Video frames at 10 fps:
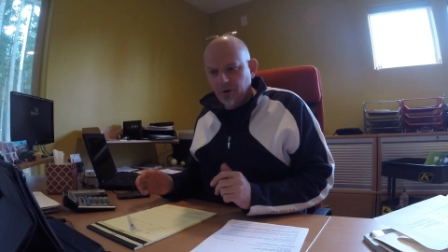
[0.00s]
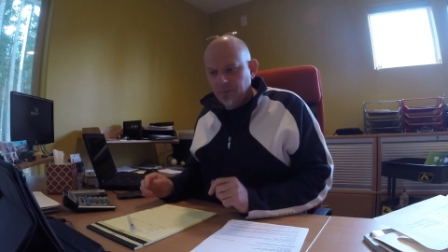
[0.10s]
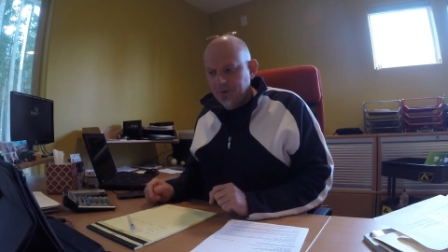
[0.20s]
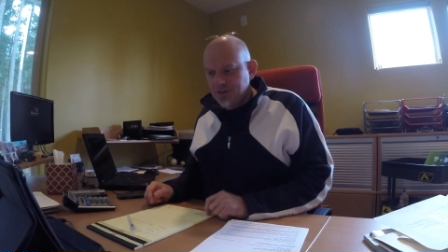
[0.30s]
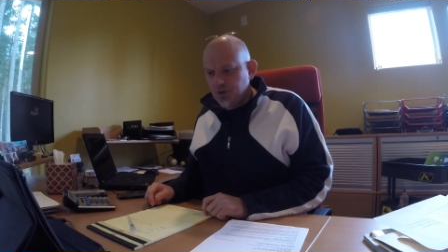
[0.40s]
or
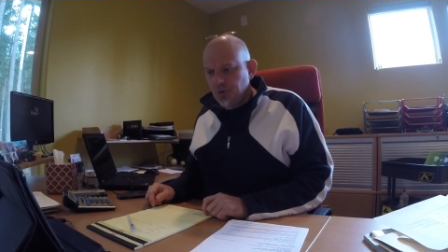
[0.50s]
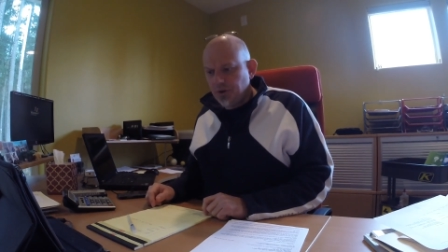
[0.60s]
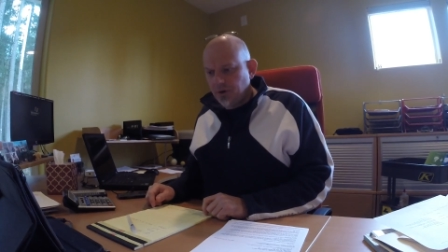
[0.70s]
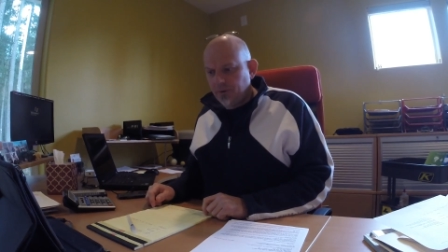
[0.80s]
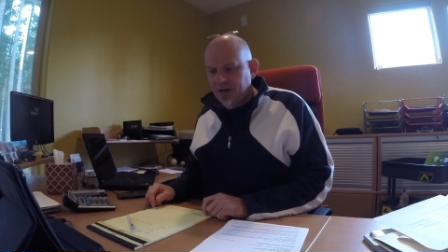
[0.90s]
I'm busy doing
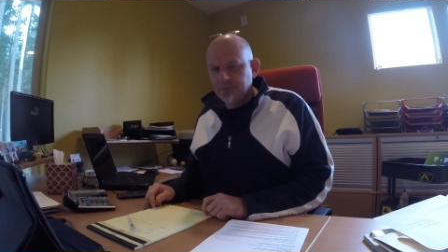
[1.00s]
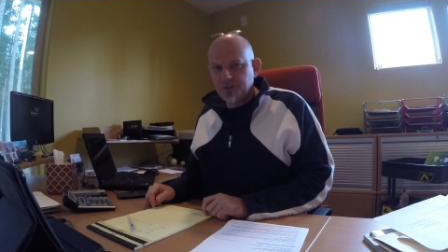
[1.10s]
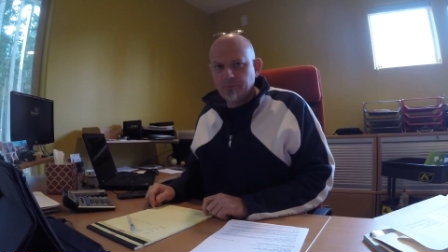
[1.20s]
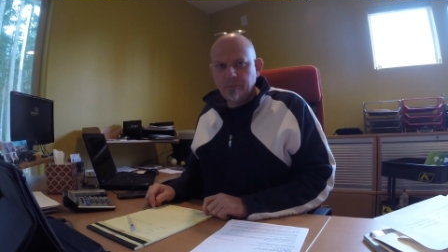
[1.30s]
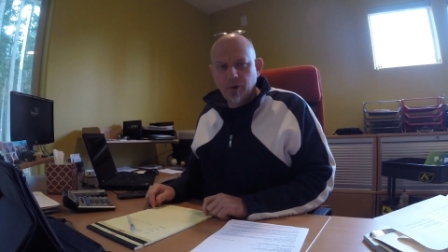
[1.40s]
on a run, I'm
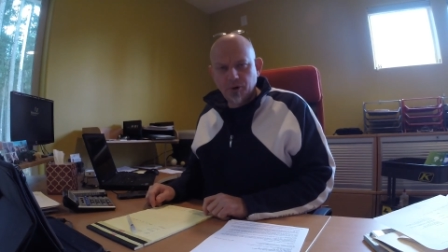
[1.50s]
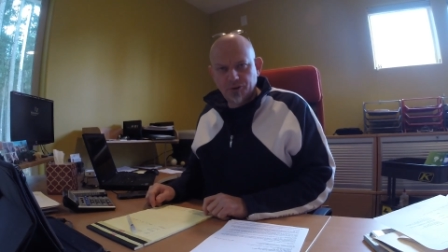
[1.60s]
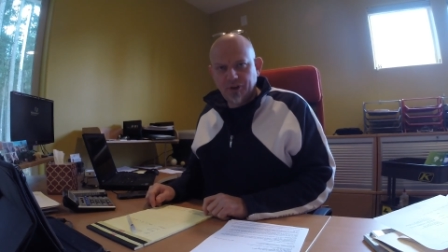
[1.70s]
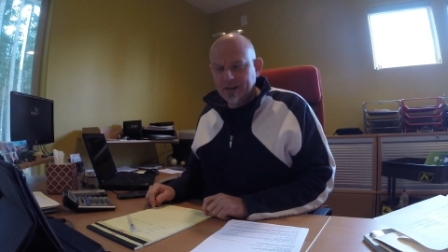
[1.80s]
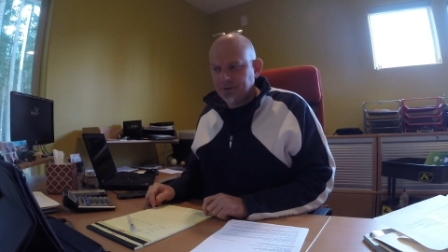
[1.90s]
sitting on my
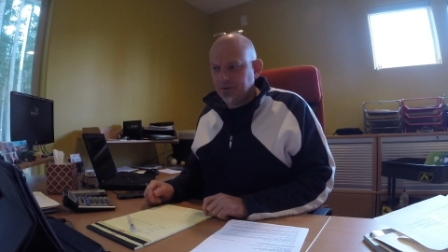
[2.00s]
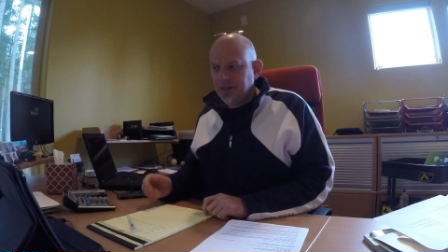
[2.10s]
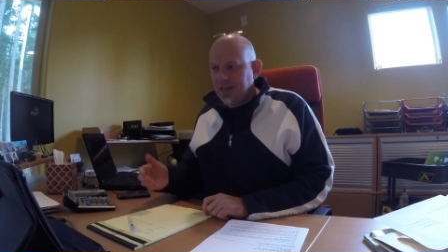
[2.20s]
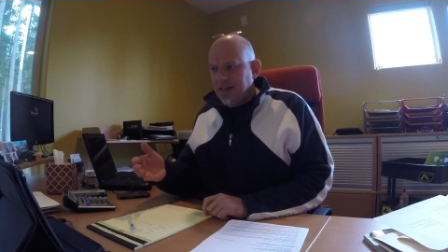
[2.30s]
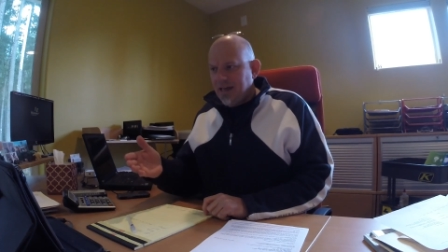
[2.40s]

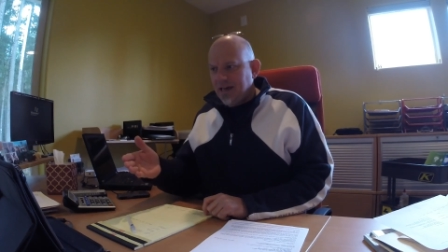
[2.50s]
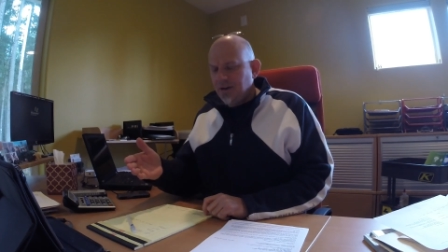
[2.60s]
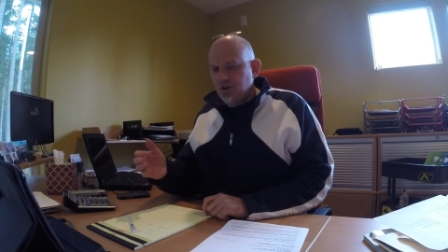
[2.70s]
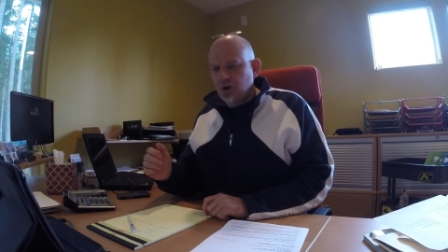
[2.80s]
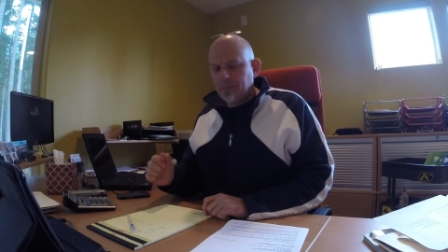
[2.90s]
motorcycle and
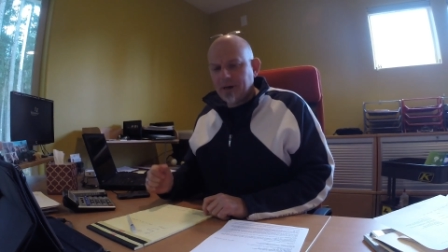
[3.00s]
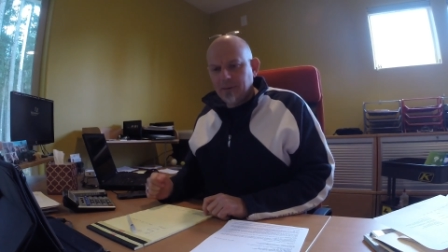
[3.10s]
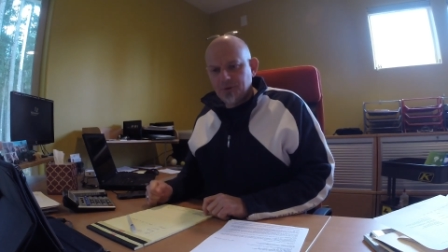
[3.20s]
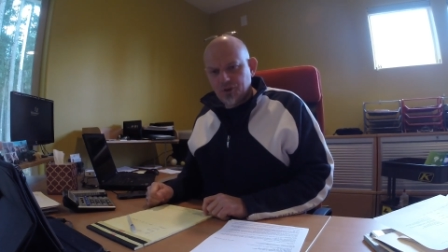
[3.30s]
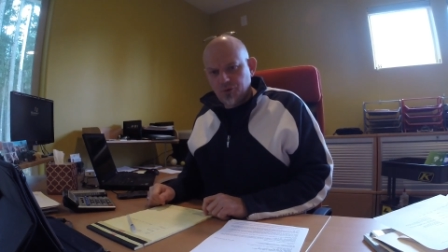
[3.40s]
a job
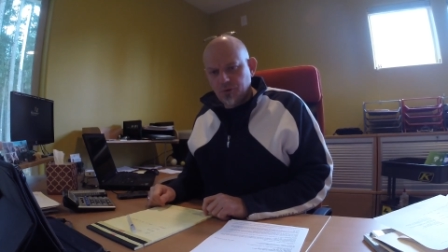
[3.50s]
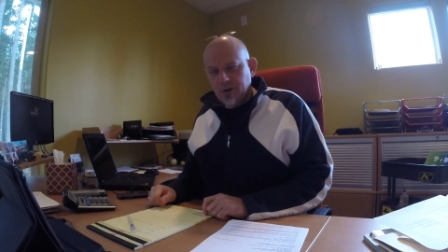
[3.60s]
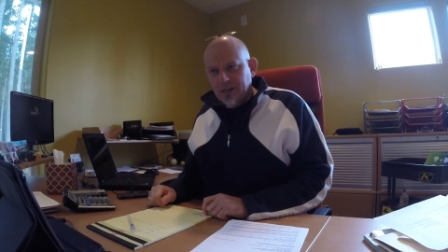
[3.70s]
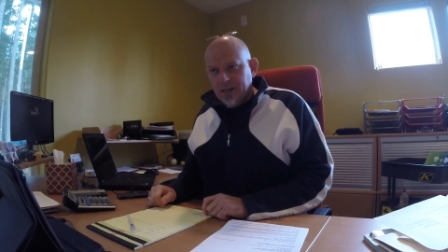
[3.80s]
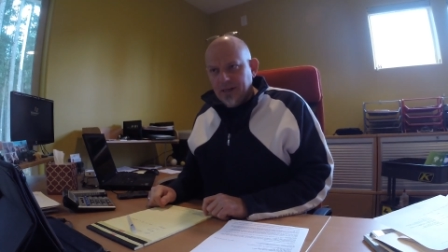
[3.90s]
comes through.